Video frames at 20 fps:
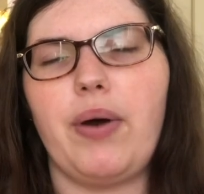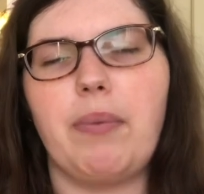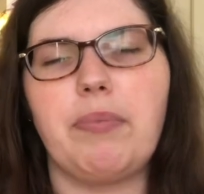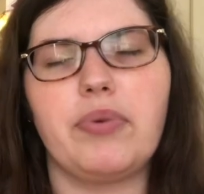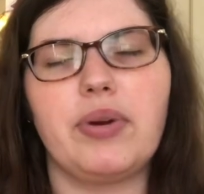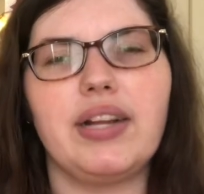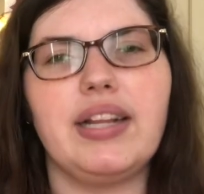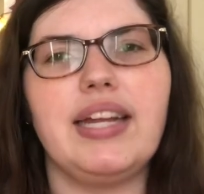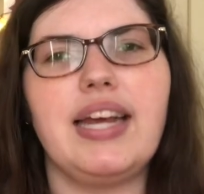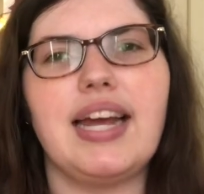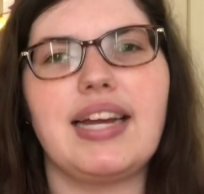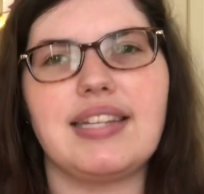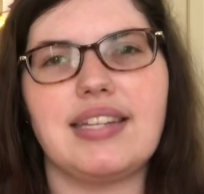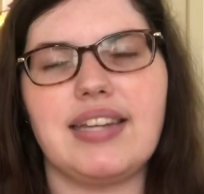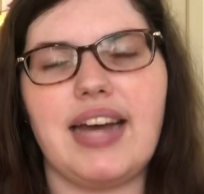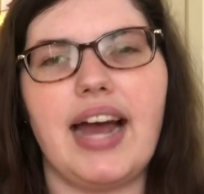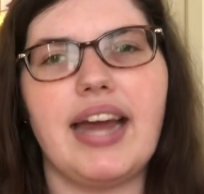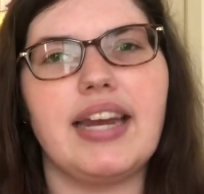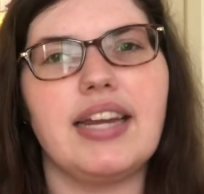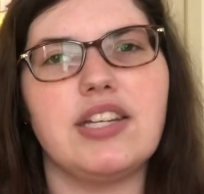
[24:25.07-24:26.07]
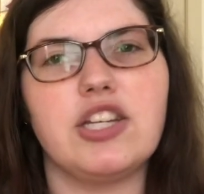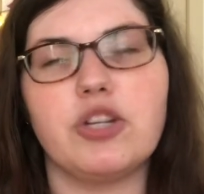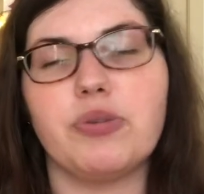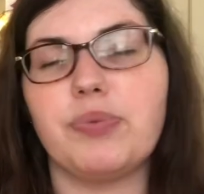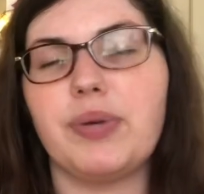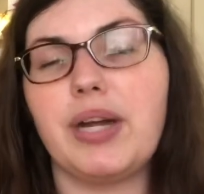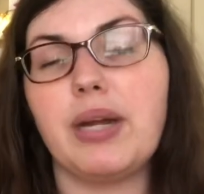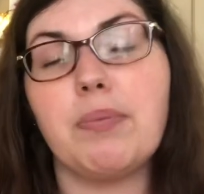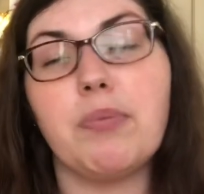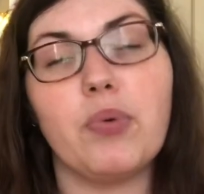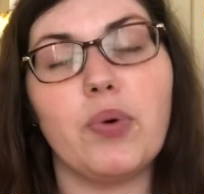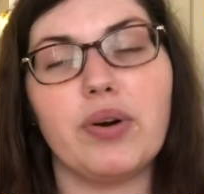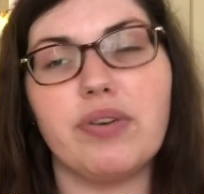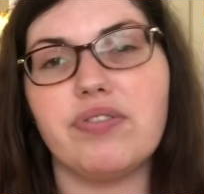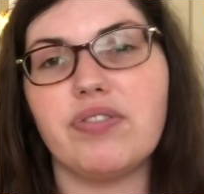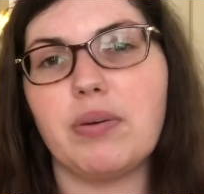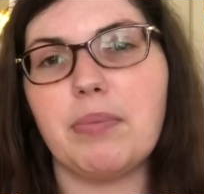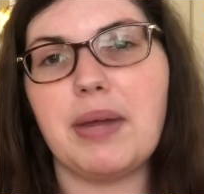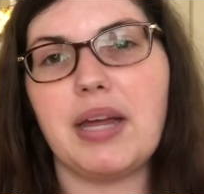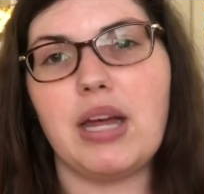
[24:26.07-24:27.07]
I'm really excited to read more
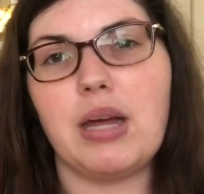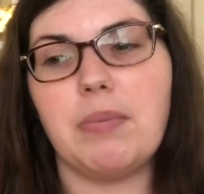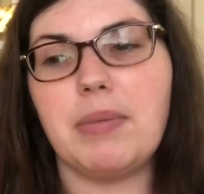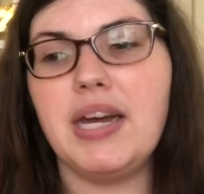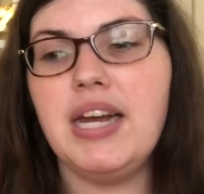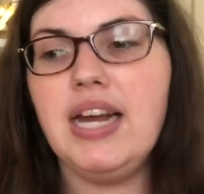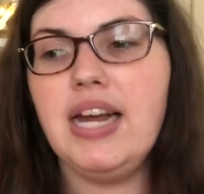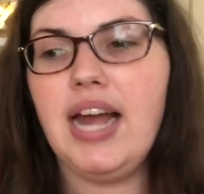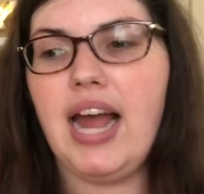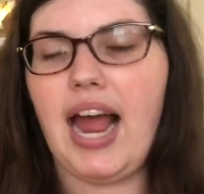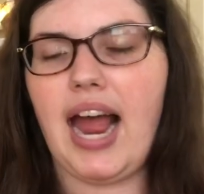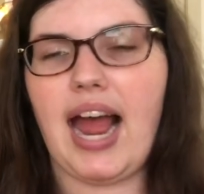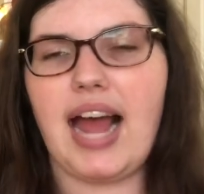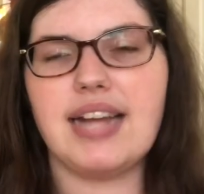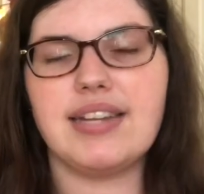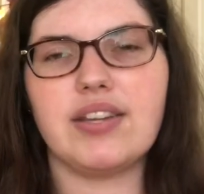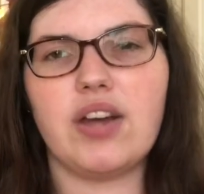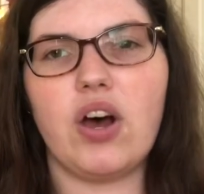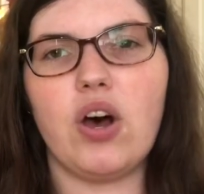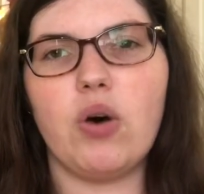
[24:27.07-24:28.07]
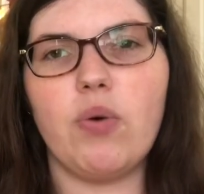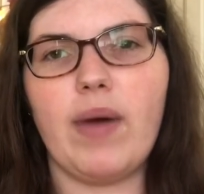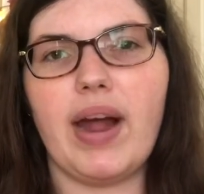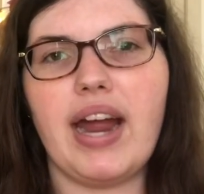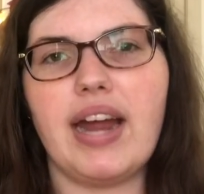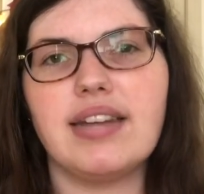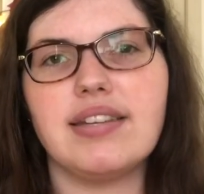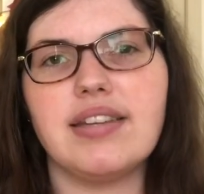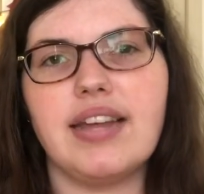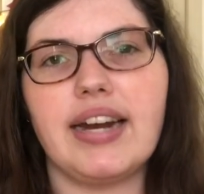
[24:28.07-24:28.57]
from him, as always.